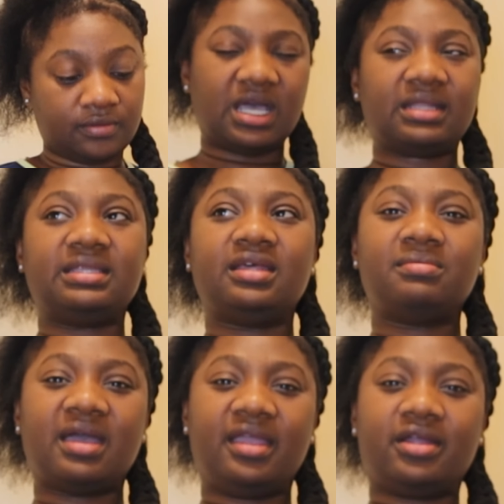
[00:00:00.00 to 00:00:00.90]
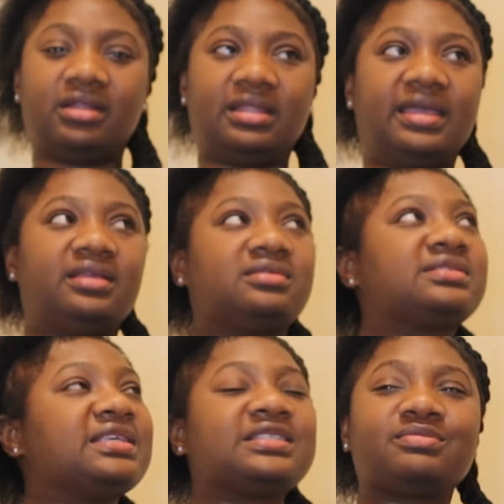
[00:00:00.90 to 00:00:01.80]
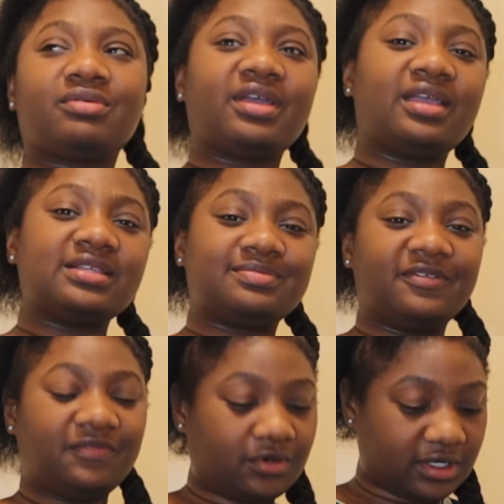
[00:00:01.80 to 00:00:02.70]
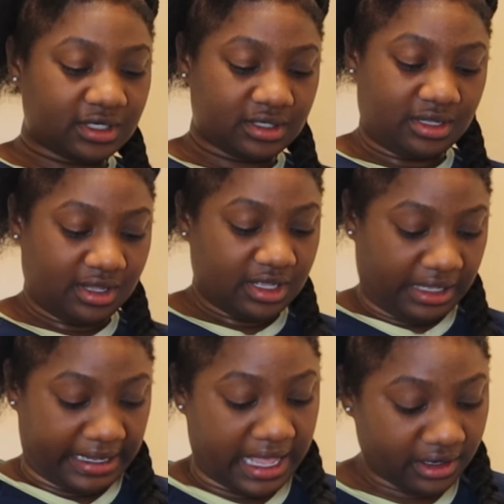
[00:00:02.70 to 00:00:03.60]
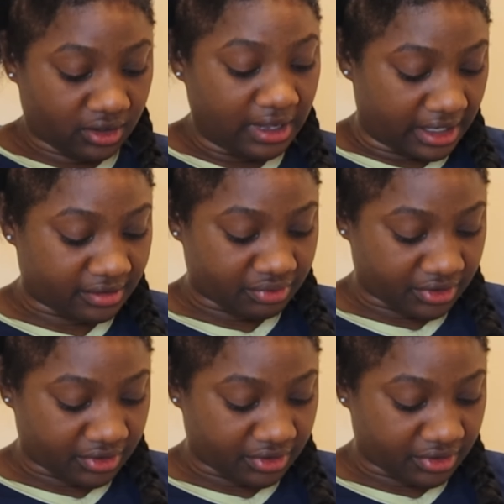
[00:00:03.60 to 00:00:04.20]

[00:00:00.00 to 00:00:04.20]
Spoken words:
I did my hair in like 6 braids before. Like, I know how to